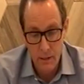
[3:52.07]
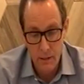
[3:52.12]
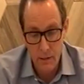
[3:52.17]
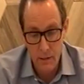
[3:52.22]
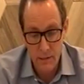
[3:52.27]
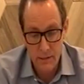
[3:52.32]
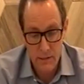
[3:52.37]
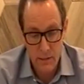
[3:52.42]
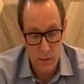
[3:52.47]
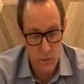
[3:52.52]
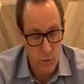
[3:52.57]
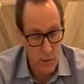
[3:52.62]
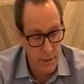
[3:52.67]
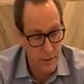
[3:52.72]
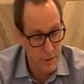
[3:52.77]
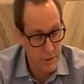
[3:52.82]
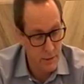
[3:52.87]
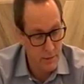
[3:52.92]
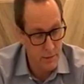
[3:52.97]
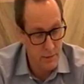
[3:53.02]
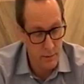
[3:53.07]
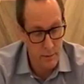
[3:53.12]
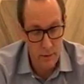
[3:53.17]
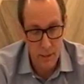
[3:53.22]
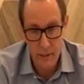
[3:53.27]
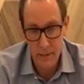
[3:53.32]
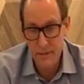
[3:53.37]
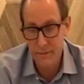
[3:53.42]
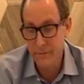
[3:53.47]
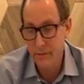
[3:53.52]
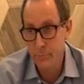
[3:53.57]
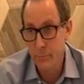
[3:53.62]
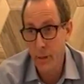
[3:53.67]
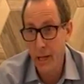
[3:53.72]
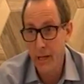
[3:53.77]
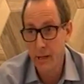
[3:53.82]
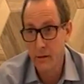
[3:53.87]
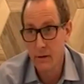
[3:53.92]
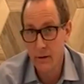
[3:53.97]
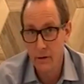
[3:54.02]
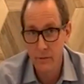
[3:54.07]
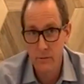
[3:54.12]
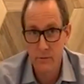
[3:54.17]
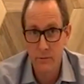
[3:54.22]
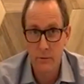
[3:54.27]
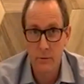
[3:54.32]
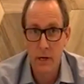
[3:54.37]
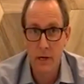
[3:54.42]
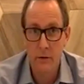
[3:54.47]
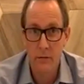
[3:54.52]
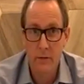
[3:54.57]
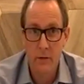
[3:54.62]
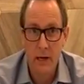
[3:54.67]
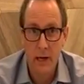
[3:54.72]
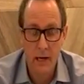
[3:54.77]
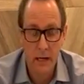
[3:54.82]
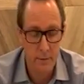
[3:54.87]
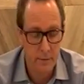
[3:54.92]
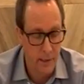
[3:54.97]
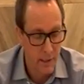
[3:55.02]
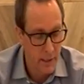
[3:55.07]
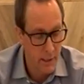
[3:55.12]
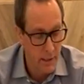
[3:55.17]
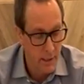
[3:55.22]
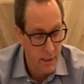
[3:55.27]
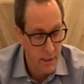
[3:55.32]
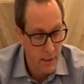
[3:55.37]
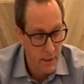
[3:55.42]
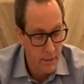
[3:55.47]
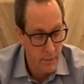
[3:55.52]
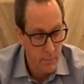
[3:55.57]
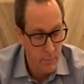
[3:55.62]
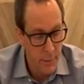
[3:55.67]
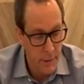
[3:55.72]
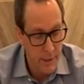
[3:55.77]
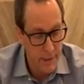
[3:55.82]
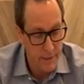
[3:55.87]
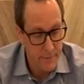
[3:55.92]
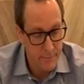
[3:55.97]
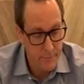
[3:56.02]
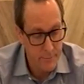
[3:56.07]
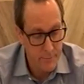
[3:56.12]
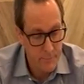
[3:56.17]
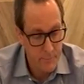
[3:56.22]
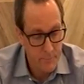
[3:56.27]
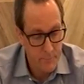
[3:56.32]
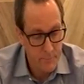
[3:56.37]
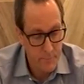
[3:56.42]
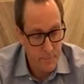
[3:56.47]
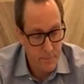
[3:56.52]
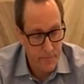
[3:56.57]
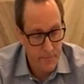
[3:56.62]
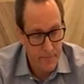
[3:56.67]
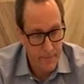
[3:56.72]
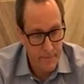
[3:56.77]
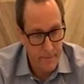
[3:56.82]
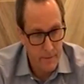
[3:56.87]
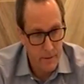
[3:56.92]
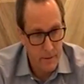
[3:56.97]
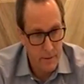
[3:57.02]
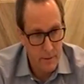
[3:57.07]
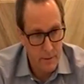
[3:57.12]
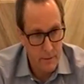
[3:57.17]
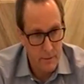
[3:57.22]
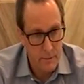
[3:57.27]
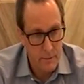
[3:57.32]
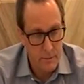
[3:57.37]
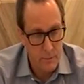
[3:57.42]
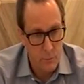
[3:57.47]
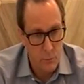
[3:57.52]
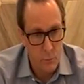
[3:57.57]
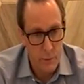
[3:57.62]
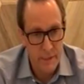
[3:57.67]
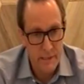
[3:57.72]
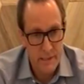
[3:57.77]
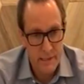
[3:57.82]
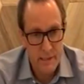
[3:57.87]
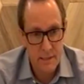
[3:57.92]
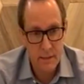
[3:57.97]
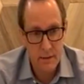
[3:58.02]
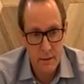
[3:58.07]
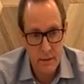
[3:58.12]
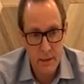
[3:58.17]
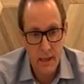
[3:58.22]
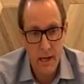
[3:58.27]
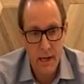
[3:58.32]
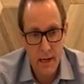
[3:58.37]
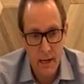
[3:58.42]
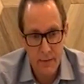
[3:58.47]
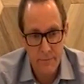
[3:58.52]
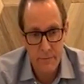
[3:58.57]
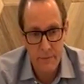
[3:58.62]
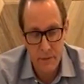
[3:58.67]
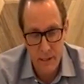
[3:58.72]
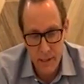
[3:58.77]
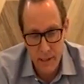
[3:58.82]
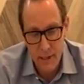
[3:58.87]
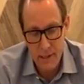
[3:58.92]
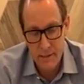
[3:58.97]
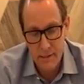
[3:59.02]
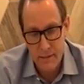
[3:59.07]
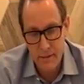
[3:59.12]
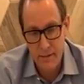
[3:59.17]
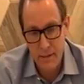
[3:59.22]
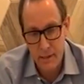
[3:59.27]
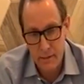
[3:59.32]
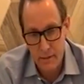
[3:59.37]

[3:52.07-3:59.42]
lots of questions and lots of opinions around that, but we still have to, yes,